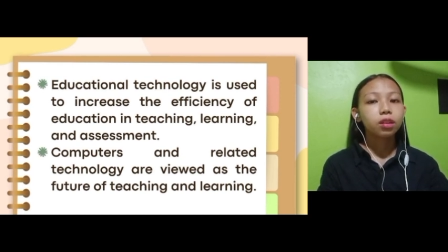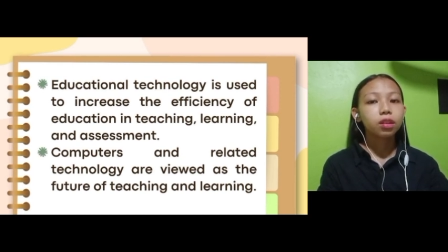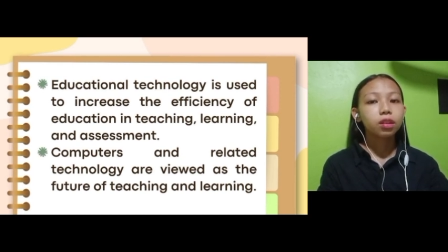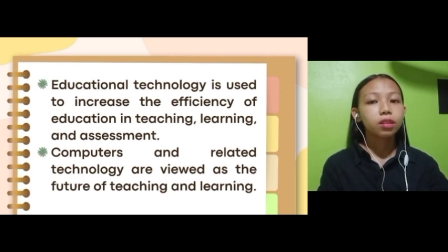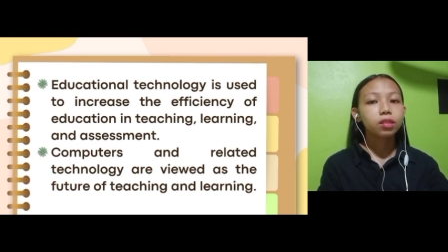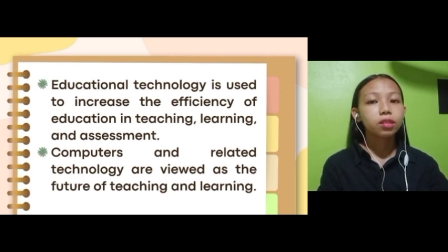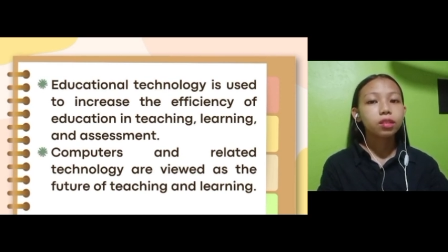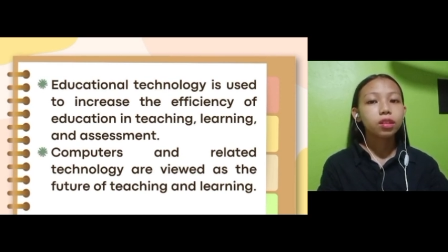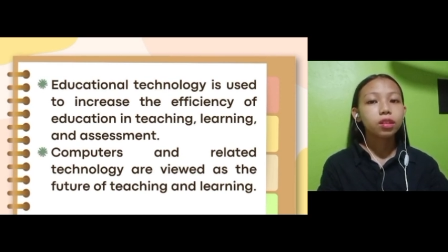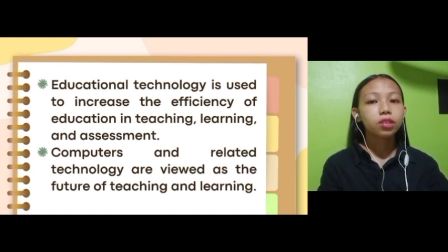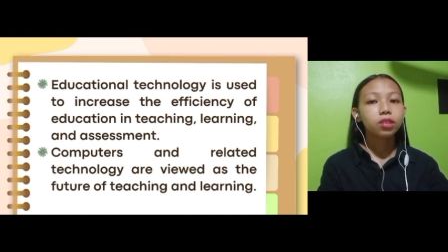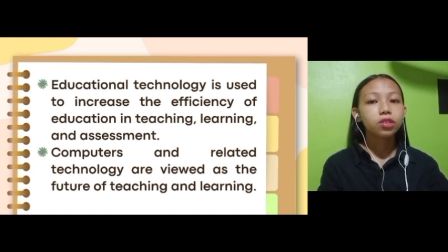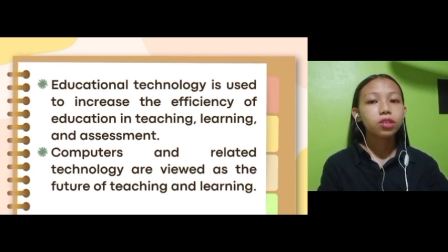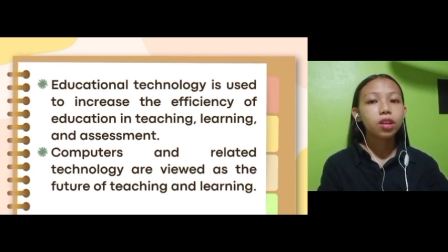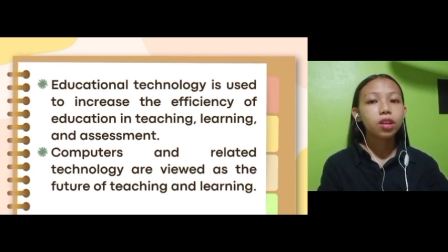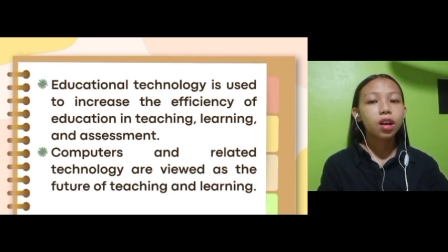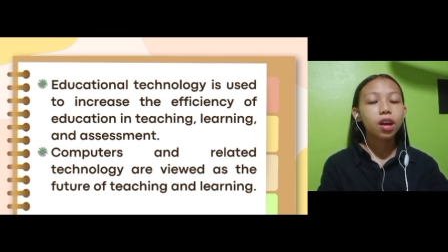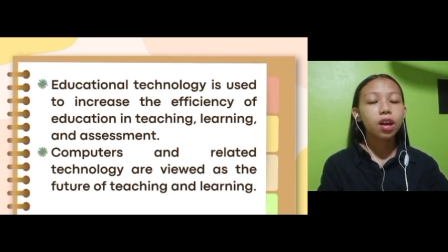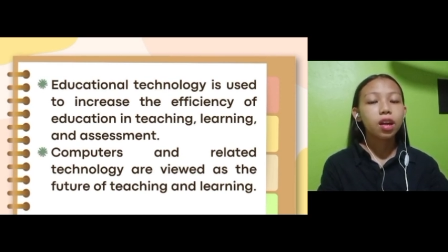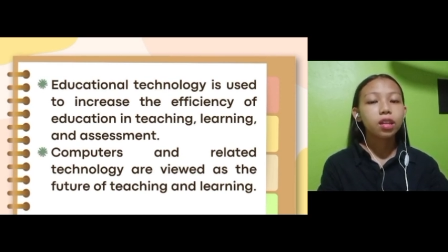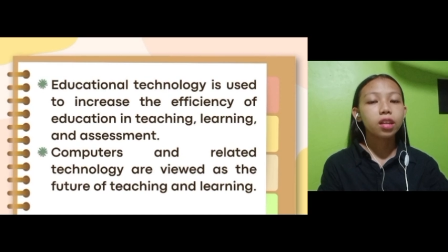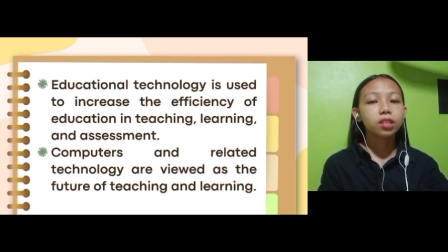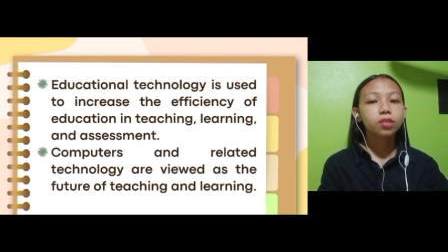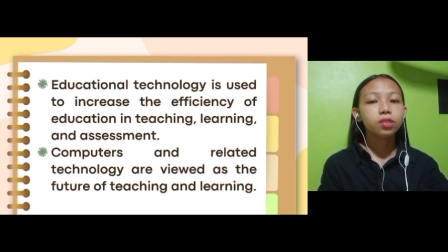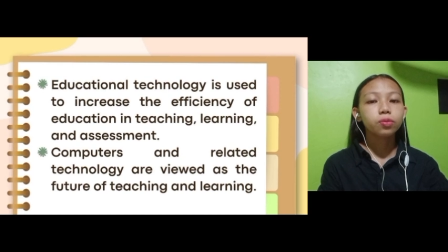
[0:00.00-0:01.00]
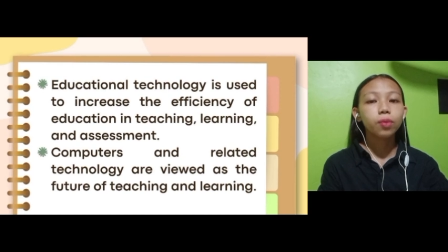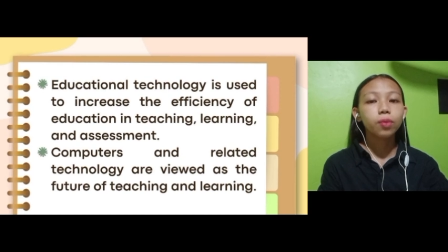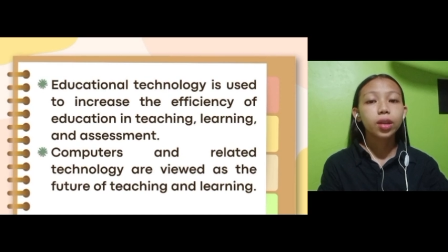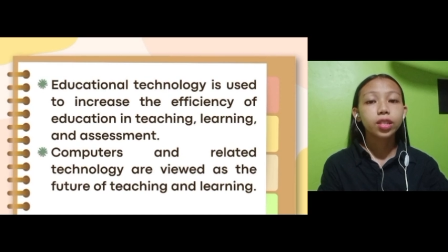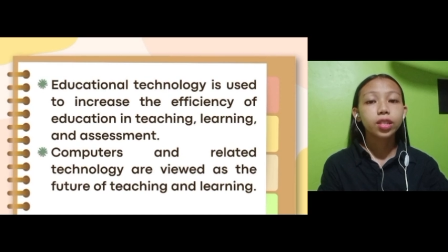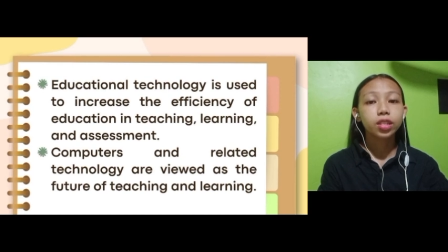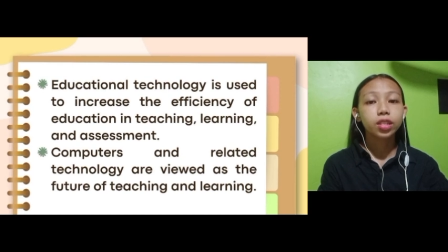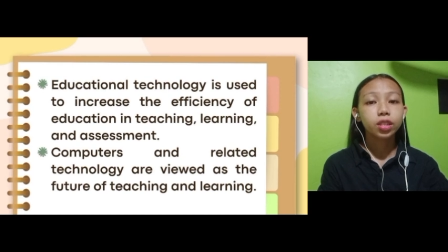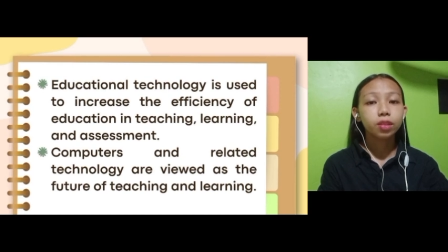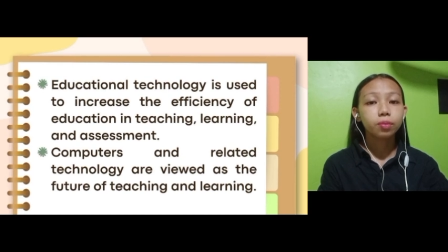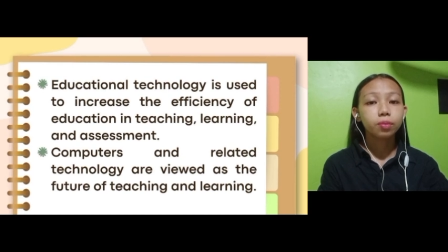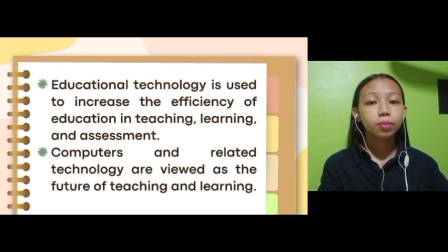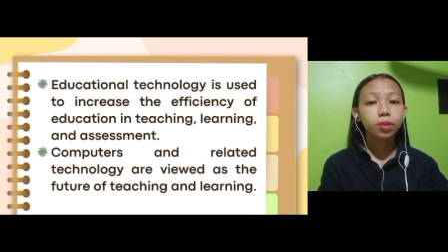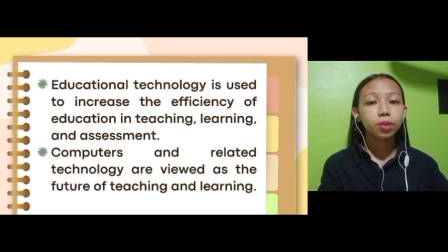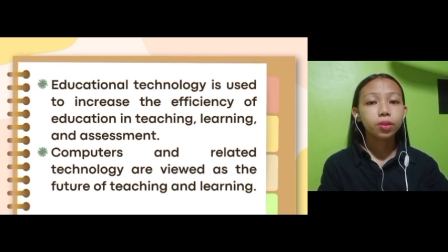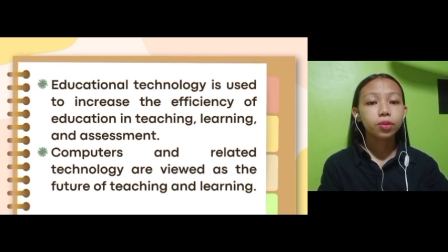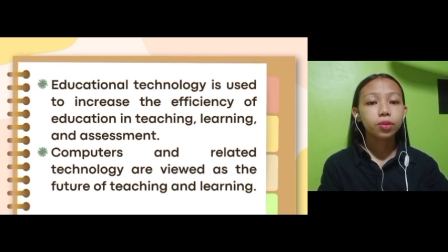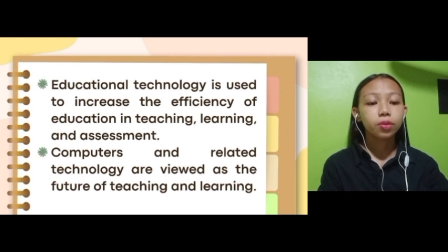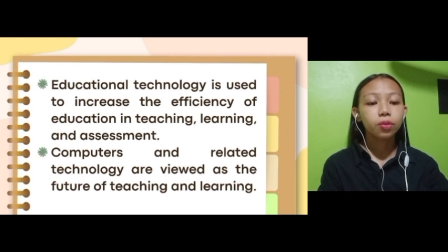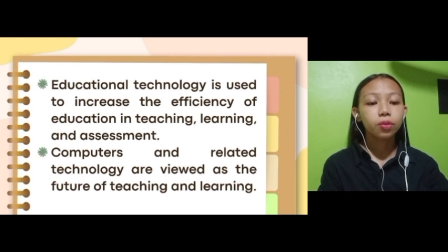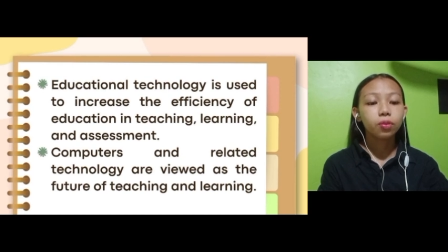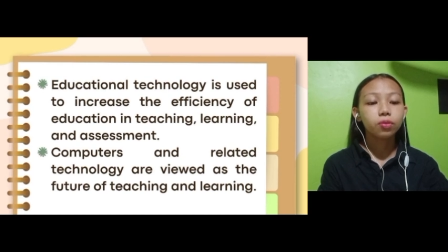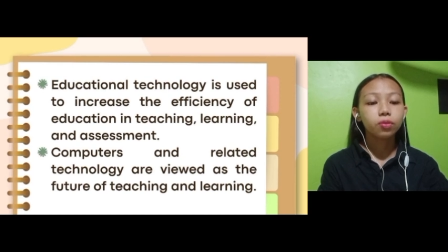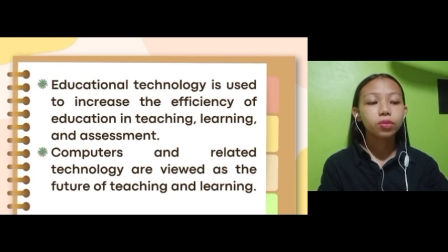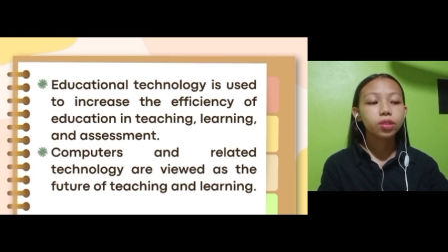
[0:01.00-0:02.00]
such as watching
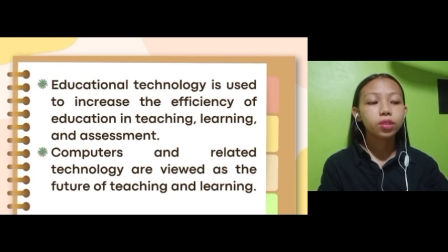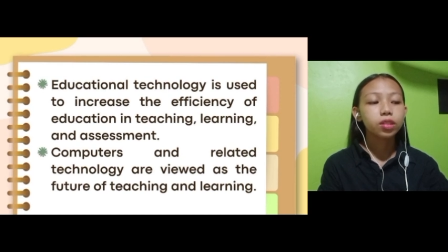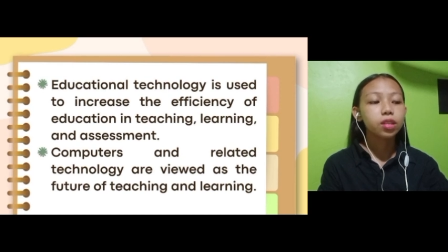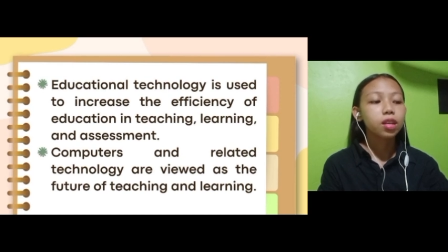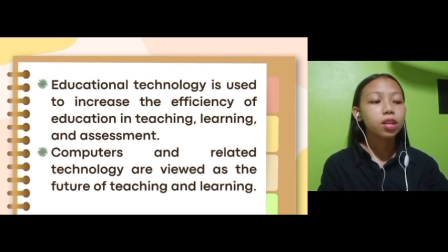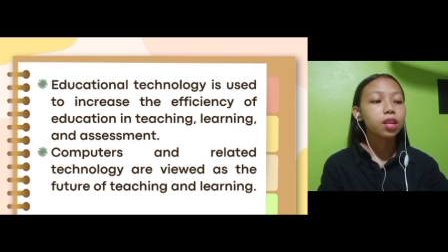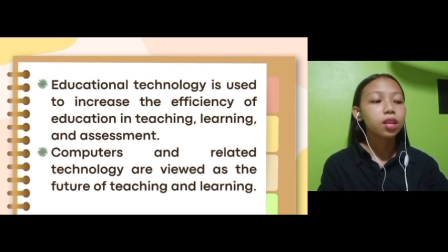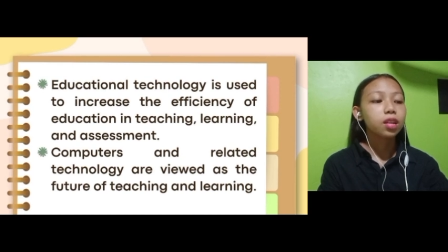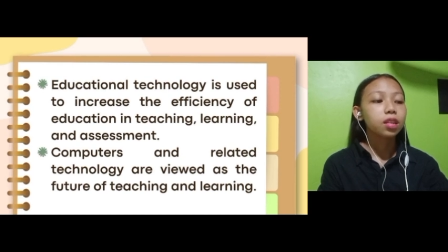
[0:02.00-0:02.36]
videos,